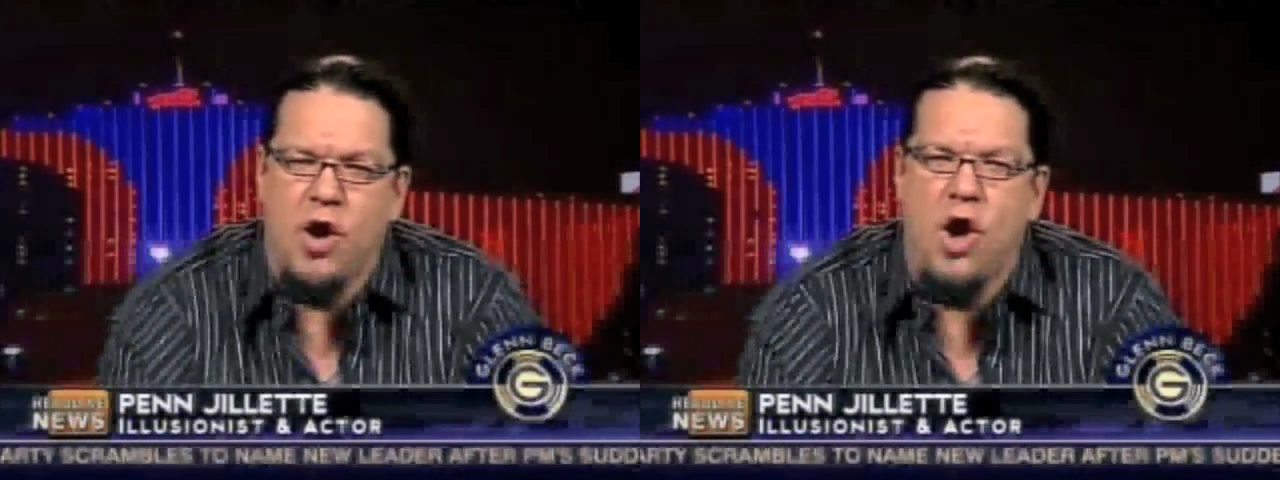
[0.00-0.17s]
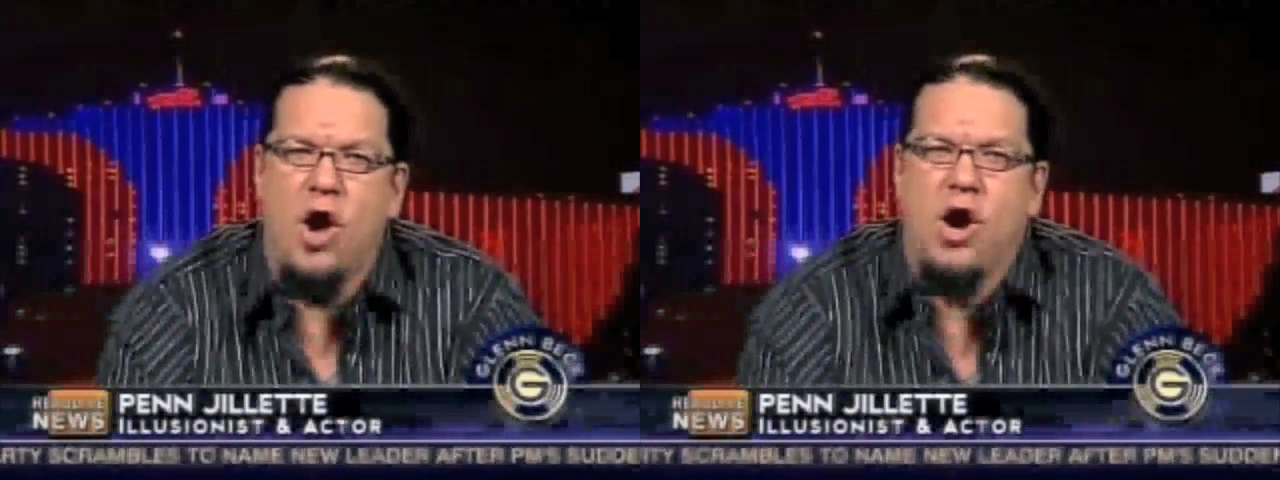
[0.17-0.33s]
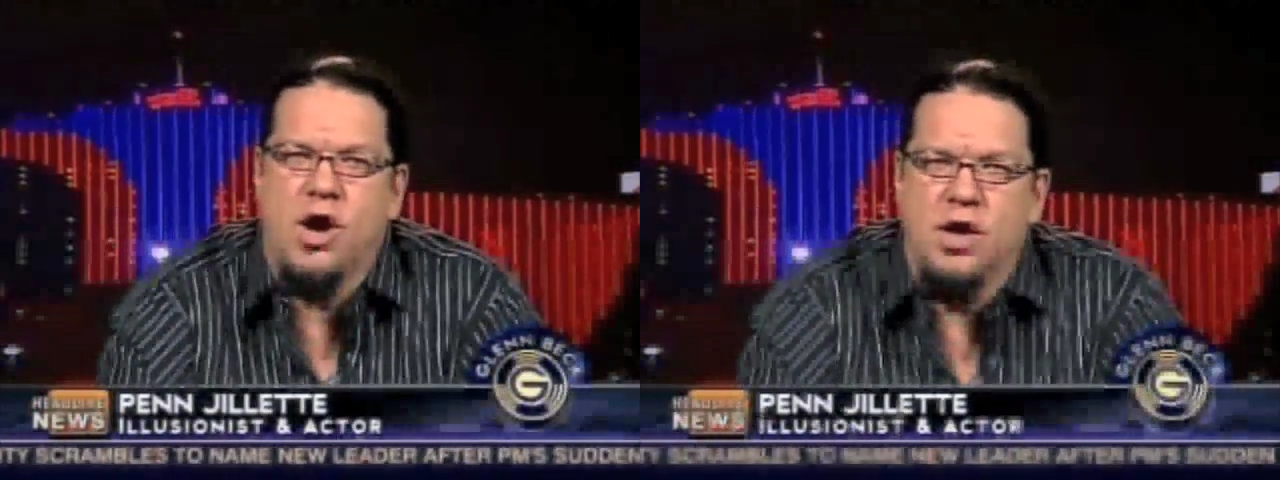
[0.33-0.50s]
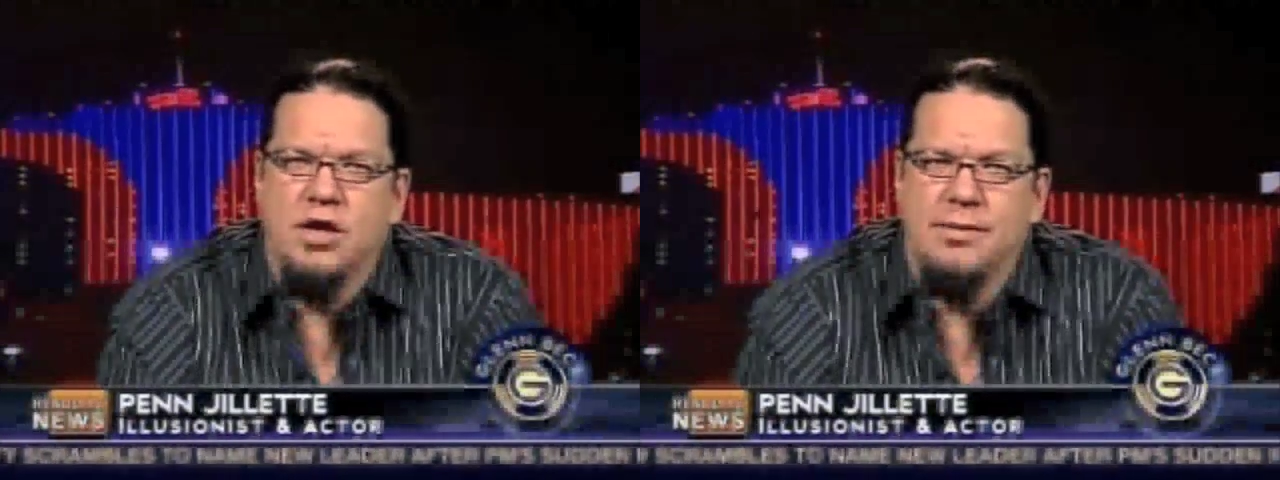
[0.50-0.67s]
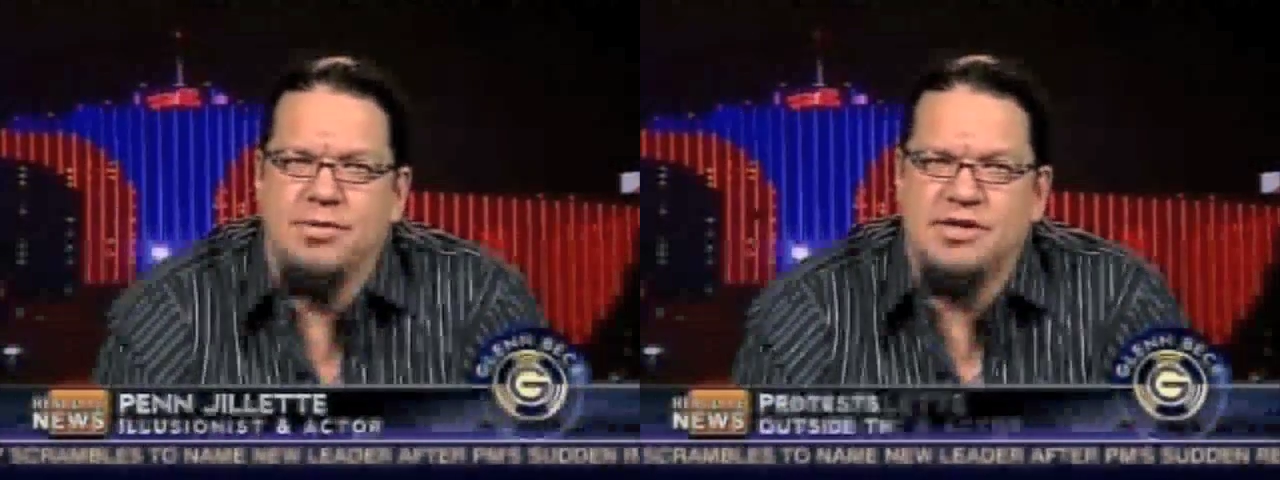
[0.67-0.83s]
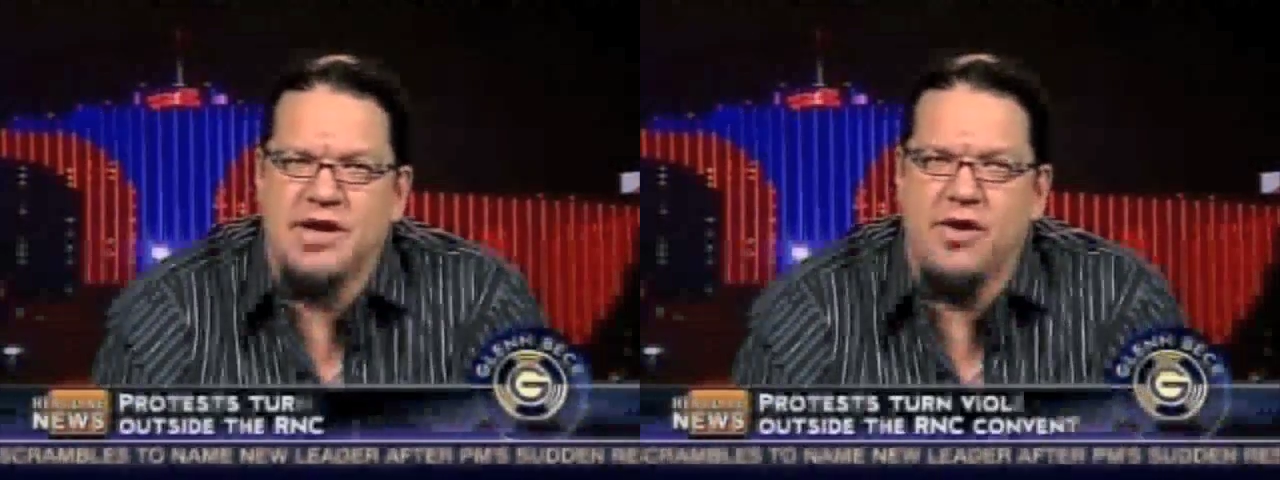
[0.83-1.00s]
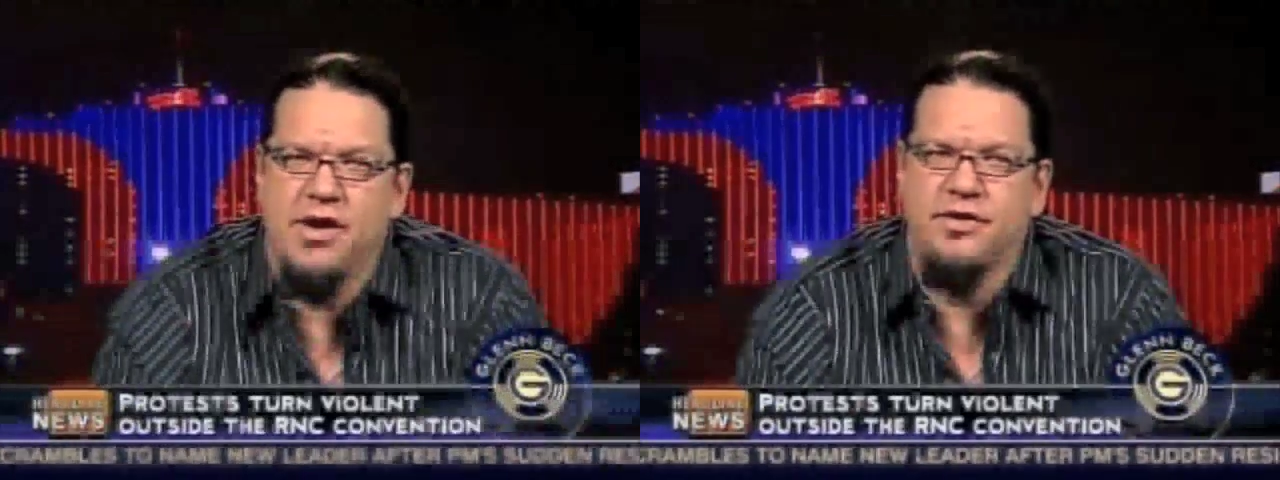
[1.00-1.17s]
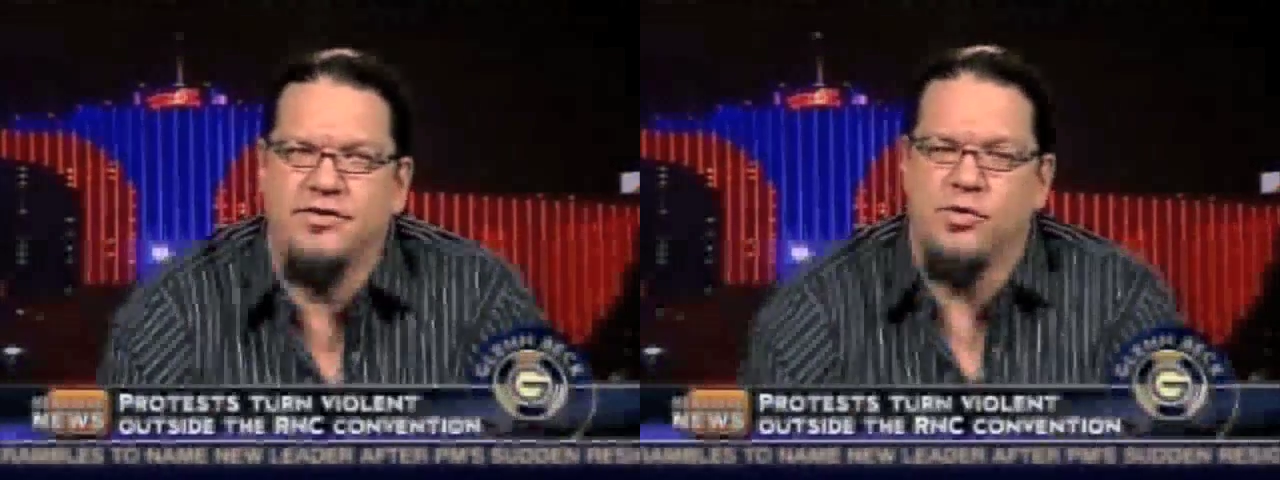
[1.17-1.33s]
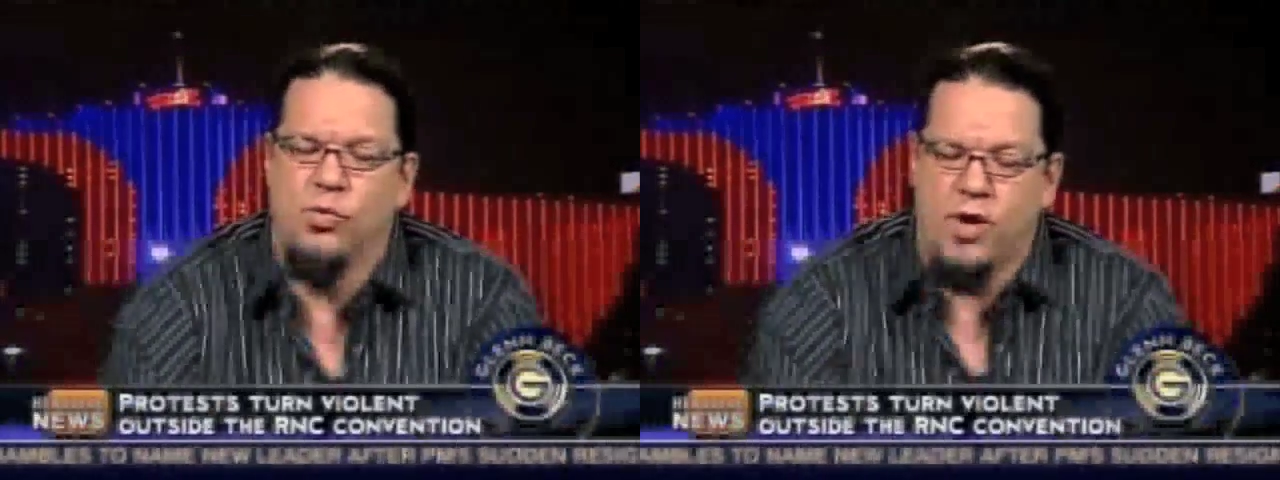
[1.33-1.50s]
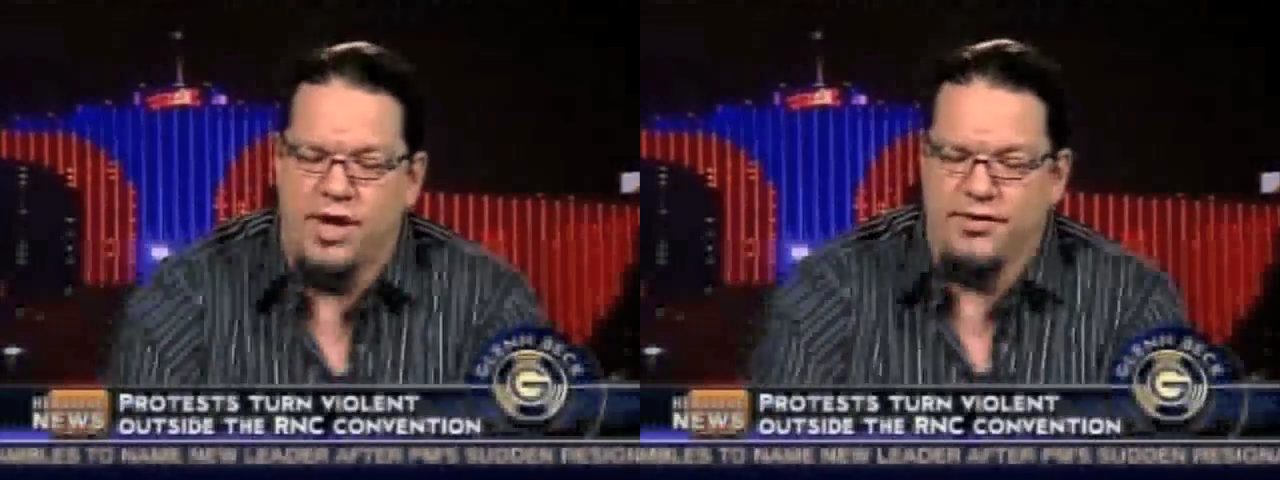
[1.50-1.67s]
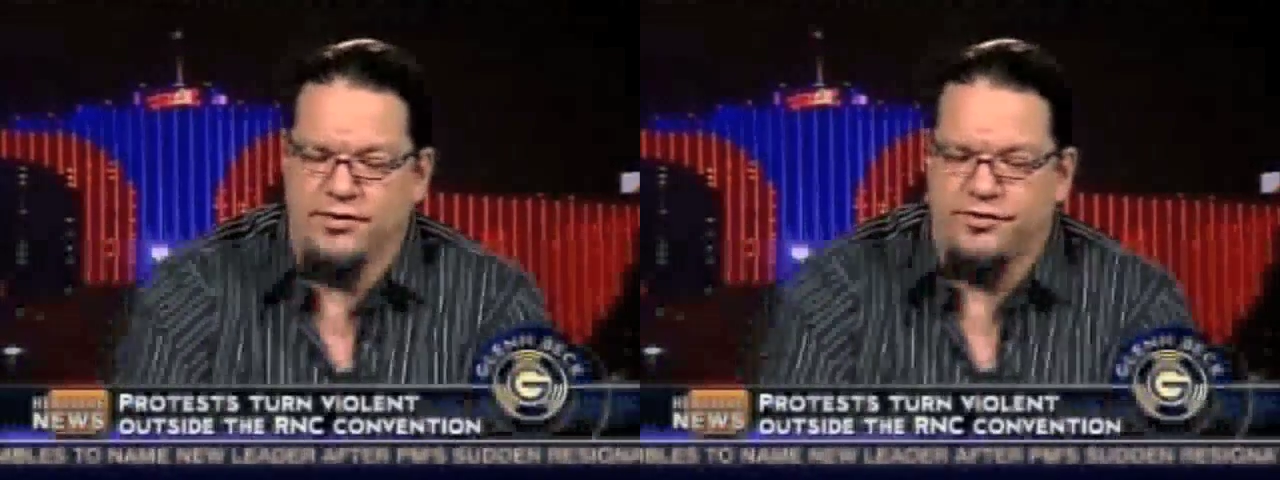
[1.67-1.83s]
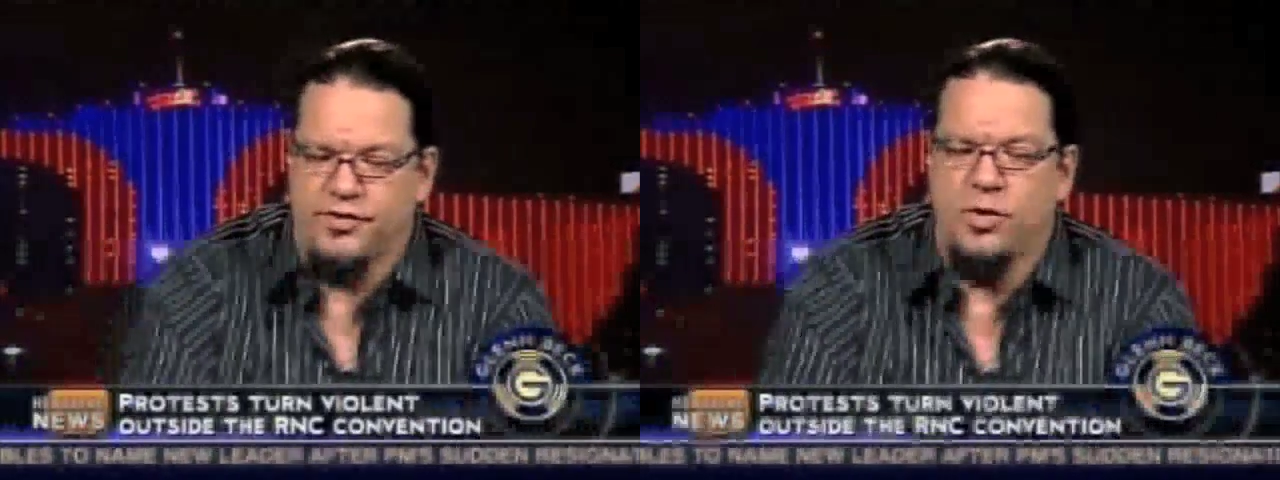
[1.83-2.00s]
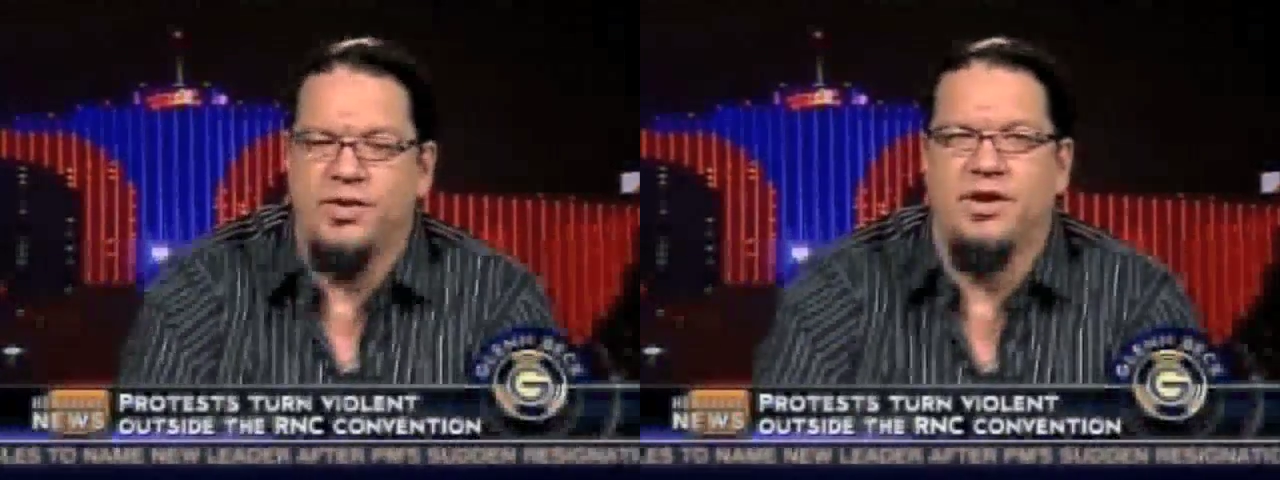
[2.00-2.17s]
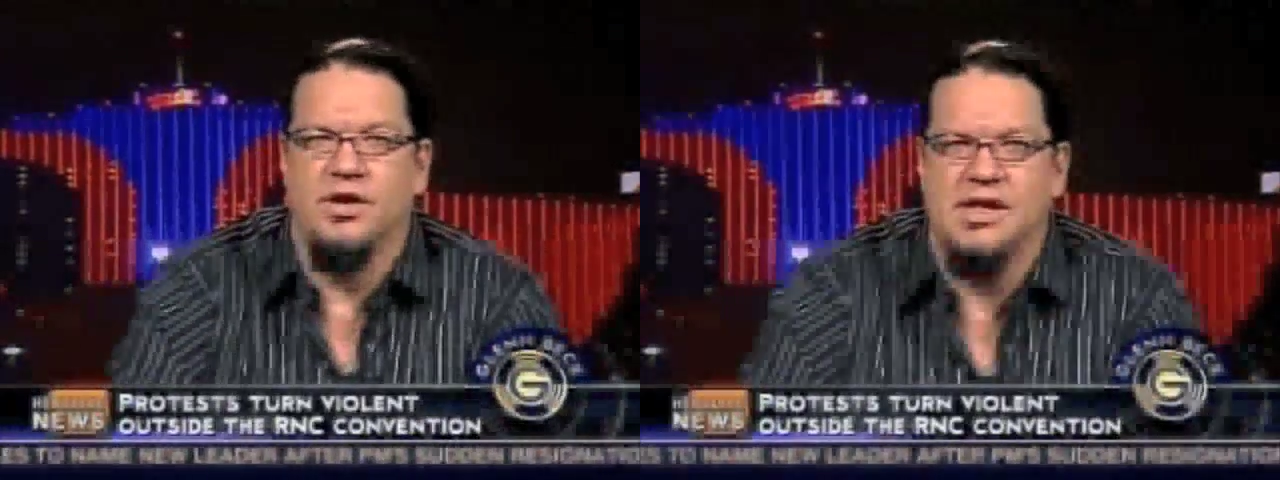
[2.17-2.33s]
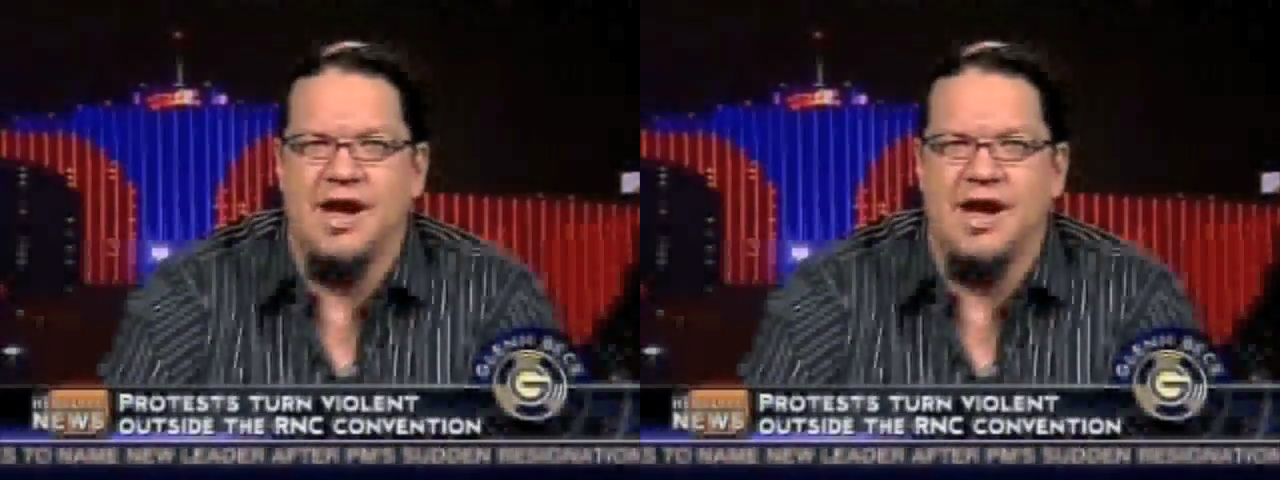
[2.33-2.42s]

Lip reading: are libertarians that want so little